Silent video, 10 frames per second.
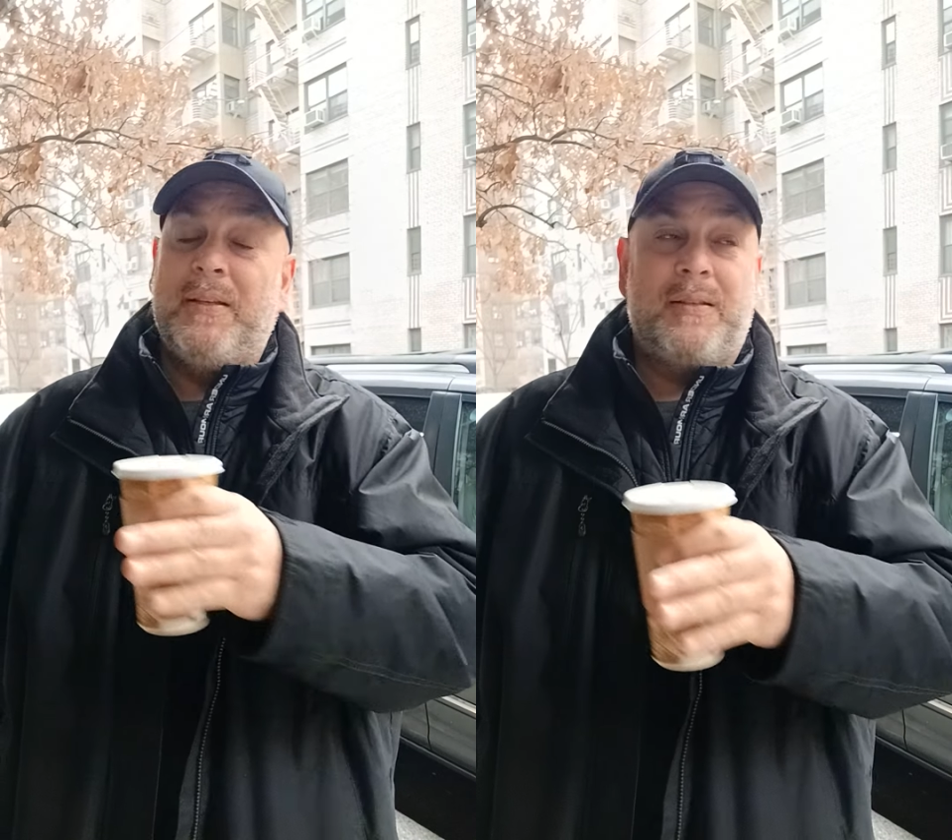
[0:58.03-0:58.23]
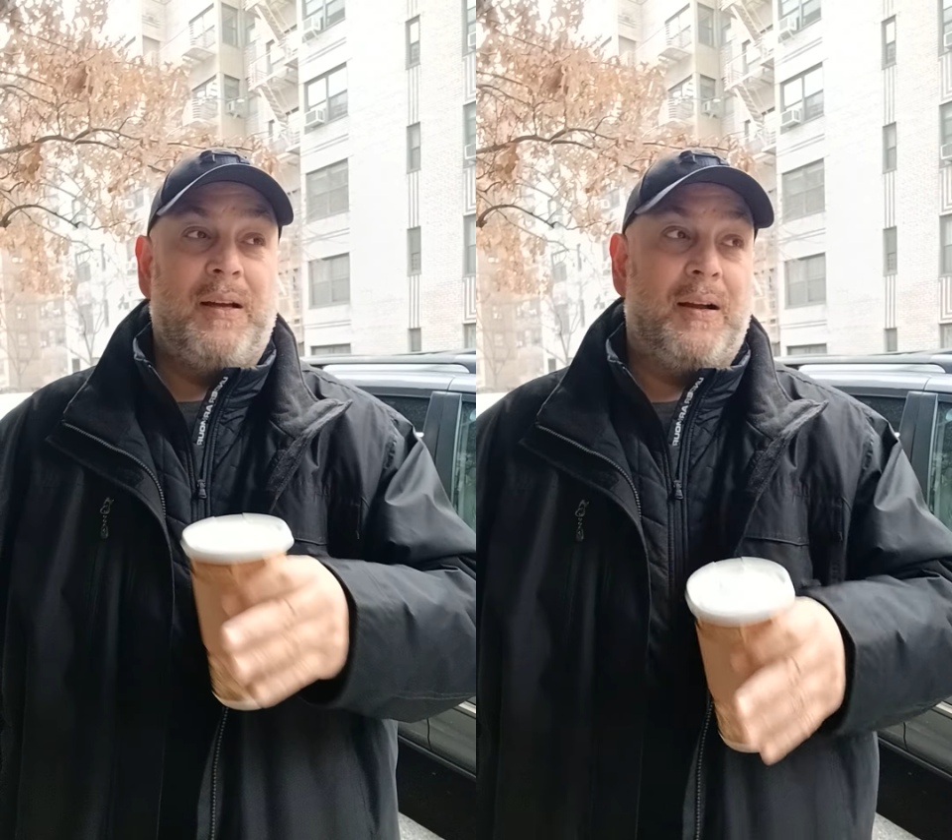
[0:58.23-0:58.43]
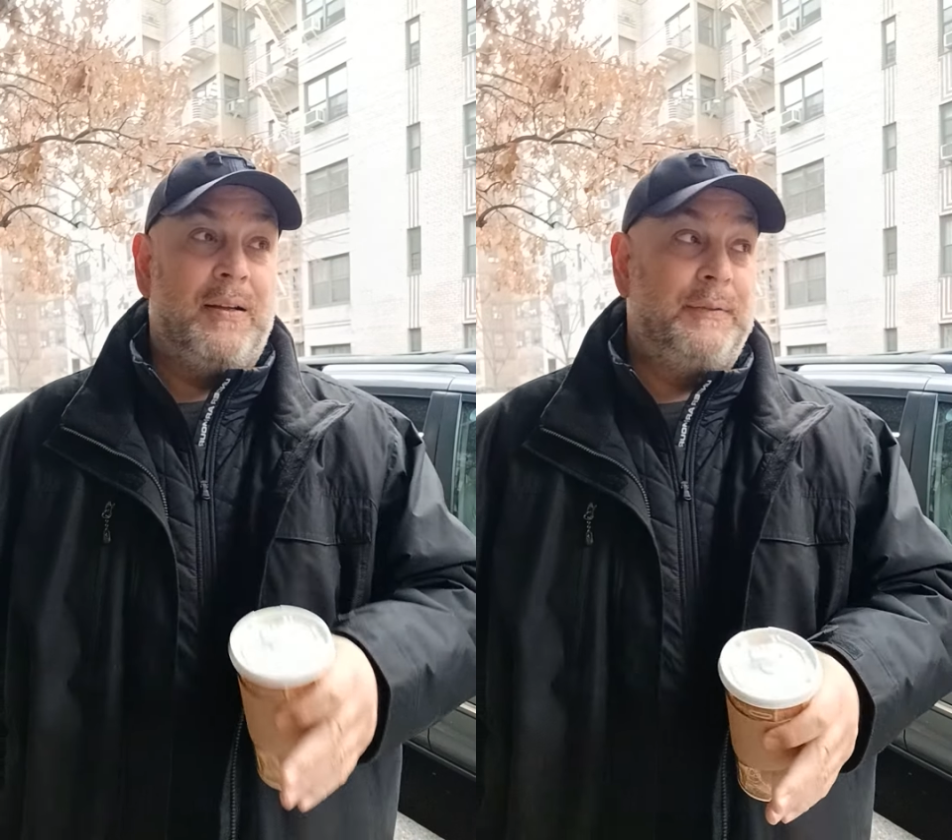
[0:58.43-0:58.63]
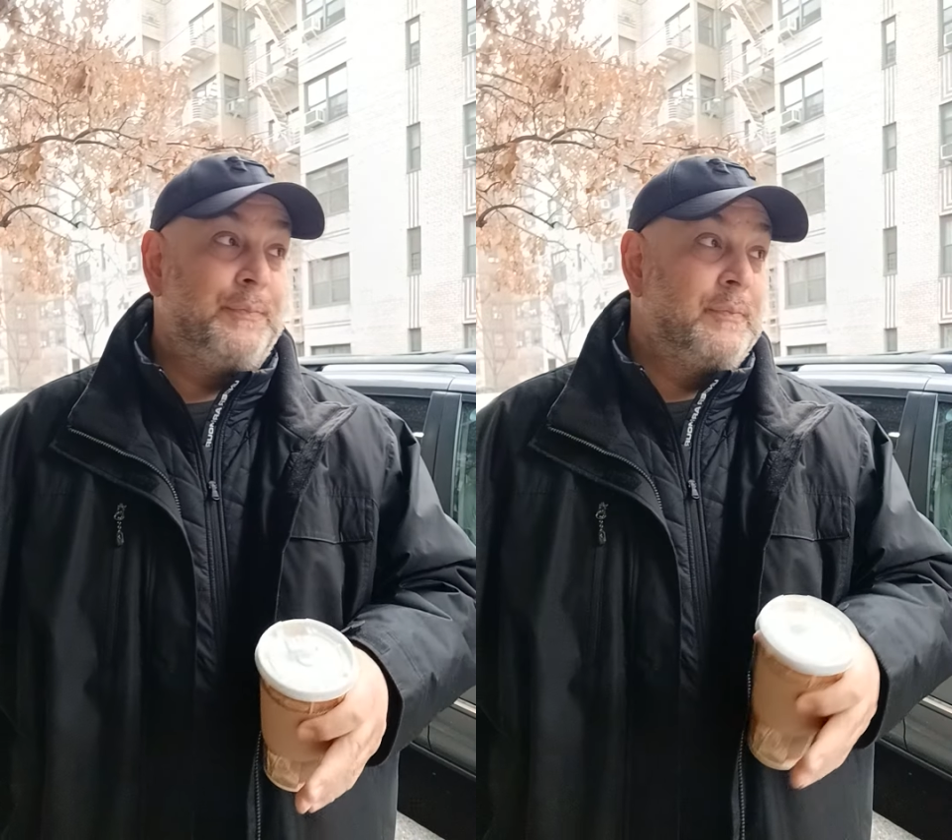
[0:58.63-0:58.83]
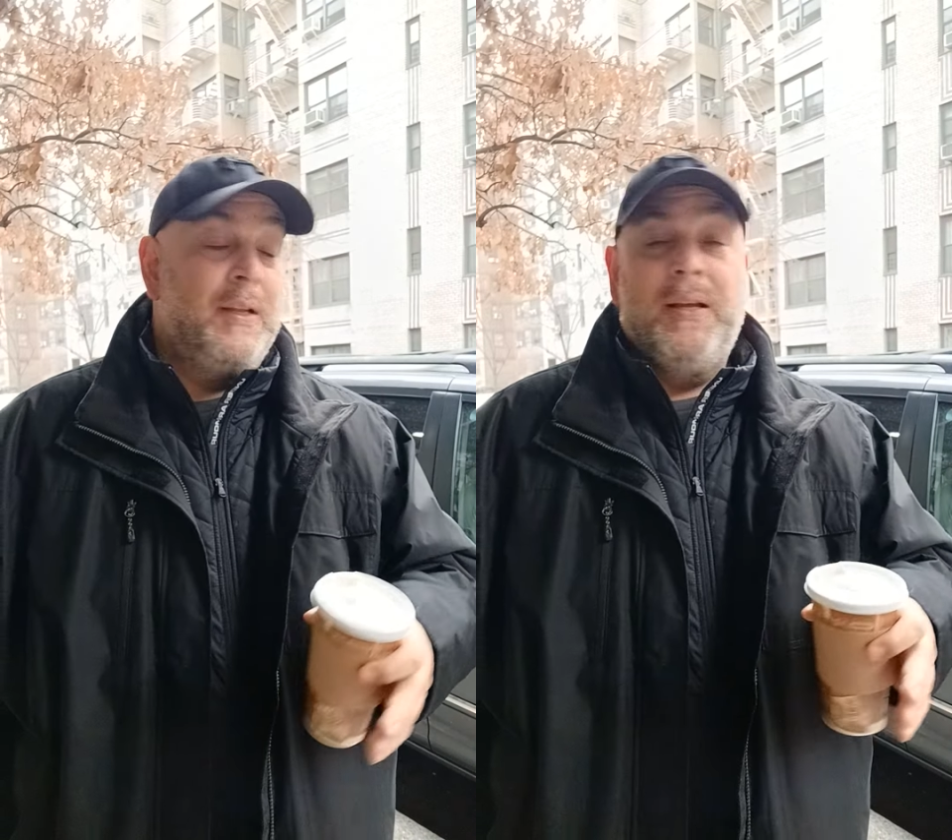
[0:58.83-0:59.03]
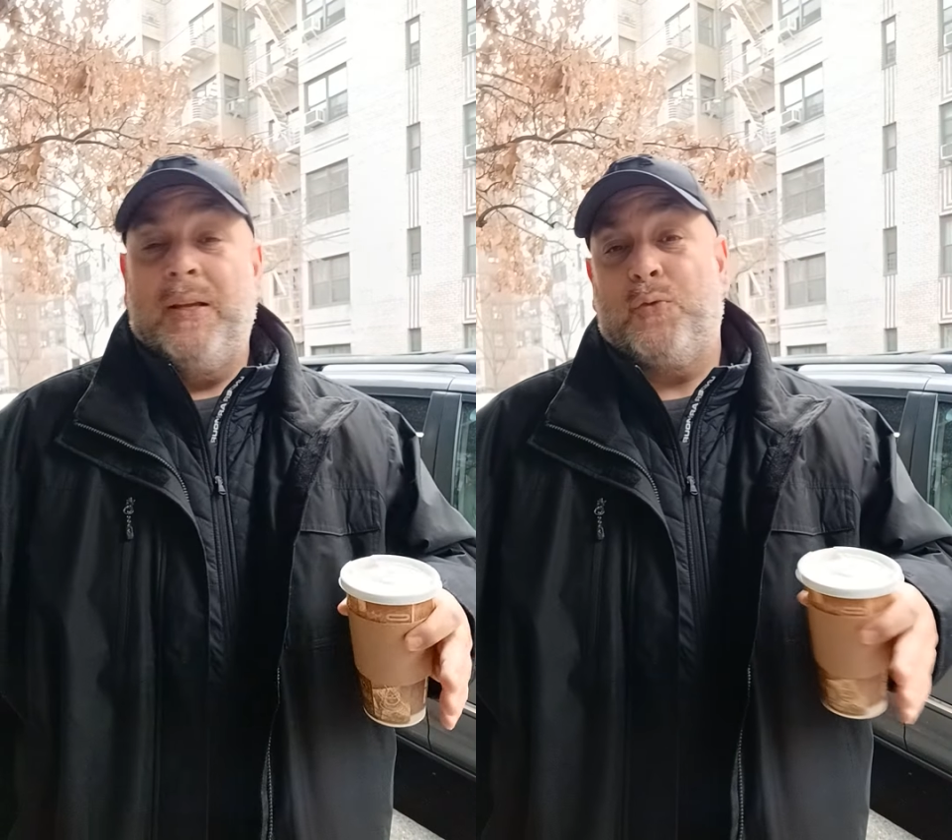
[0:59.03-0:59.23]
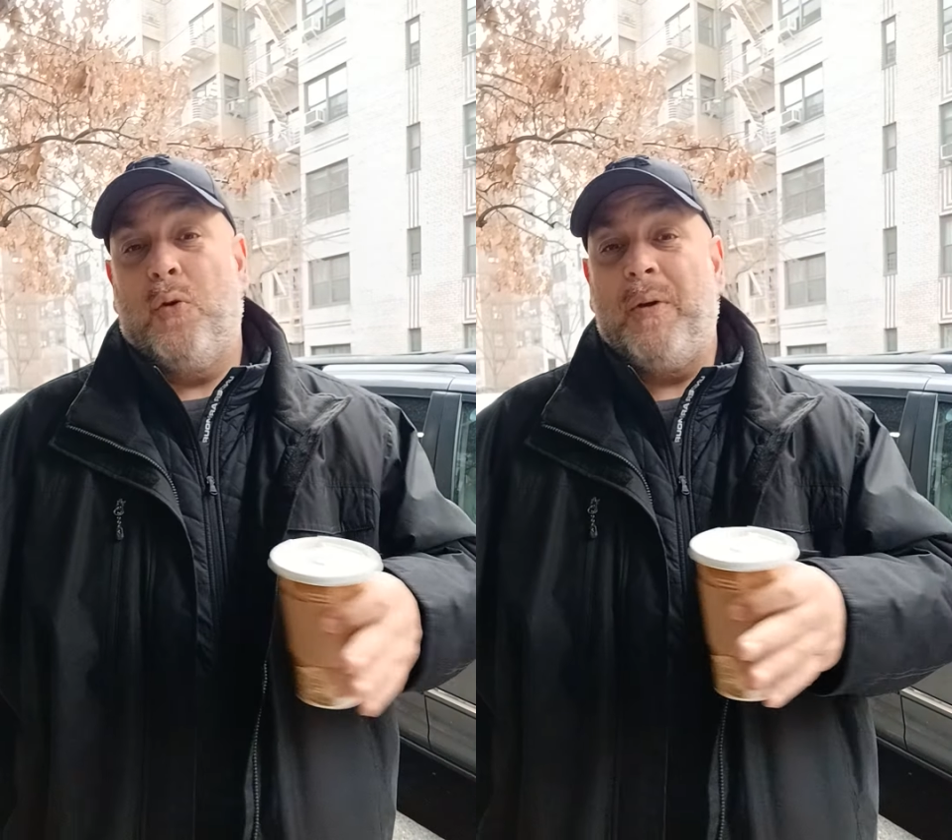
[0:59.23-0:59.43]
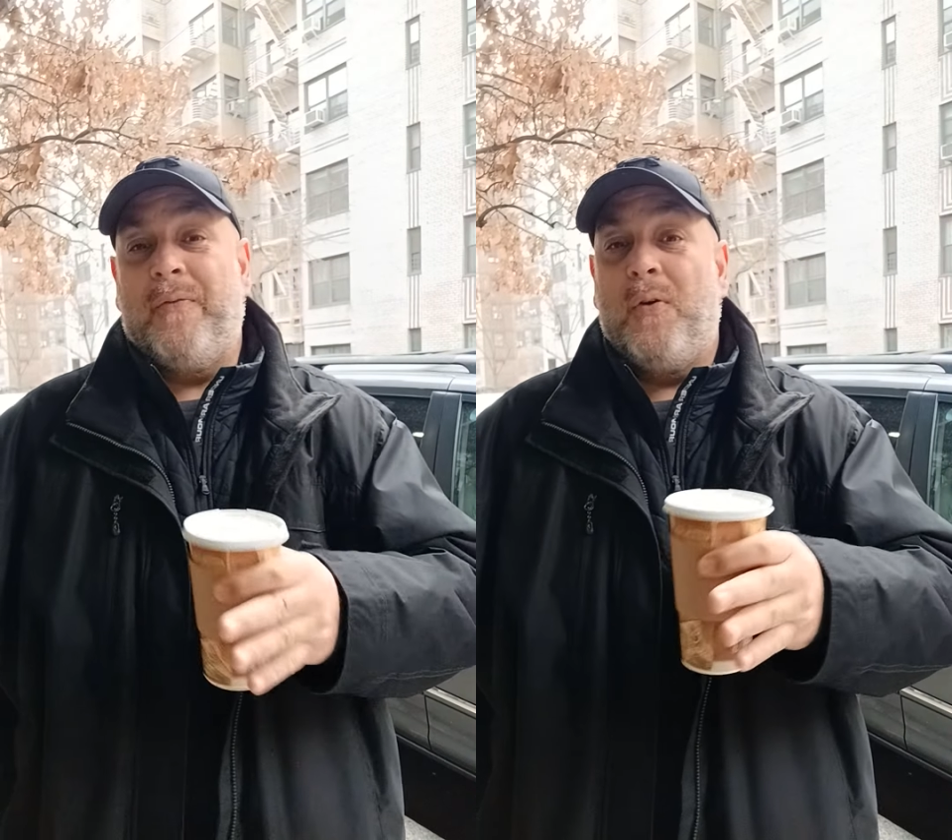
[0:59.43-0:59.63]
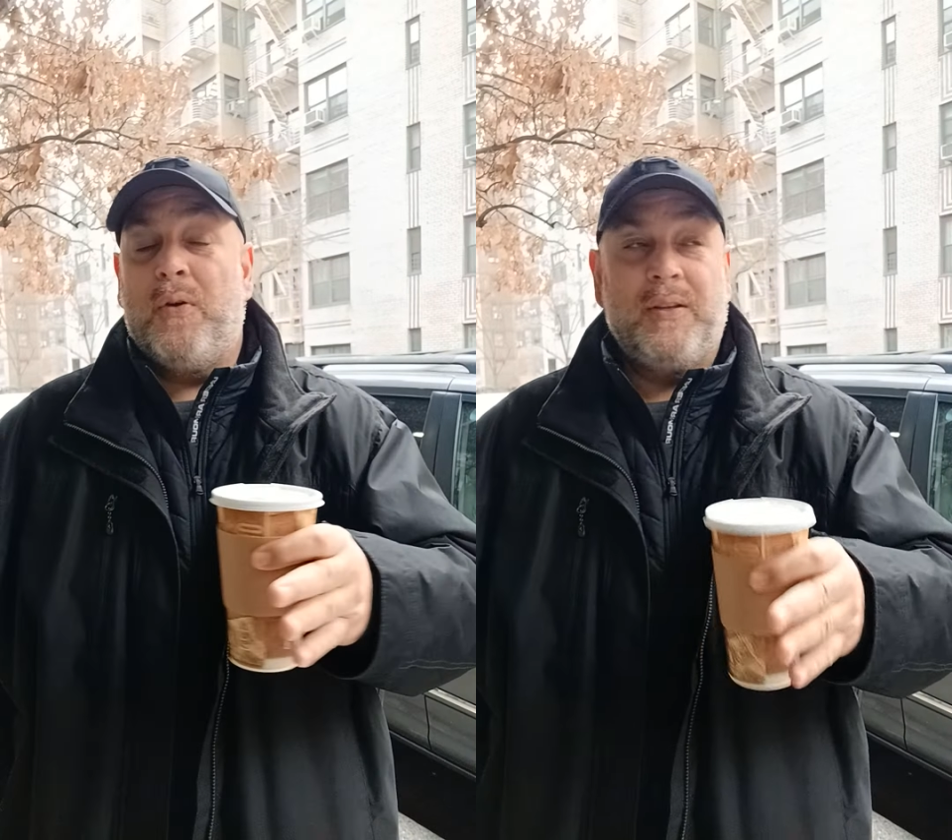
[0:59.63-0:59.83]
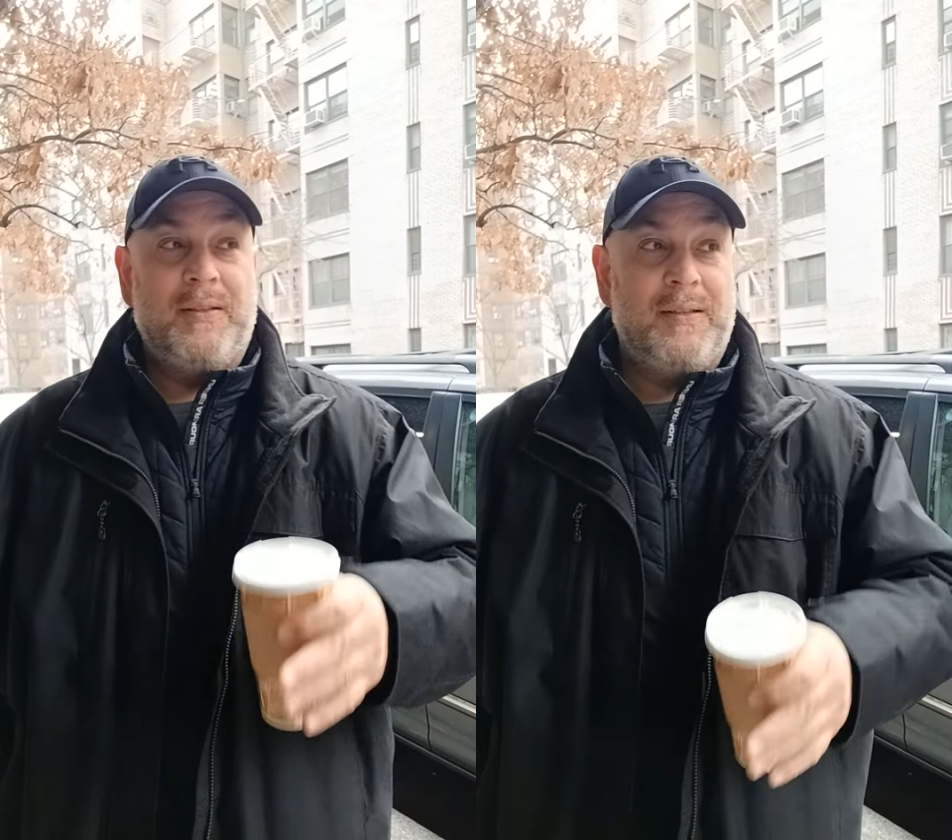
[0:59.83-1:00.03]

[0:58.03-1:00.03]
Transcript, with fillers: this stock, it's where my focus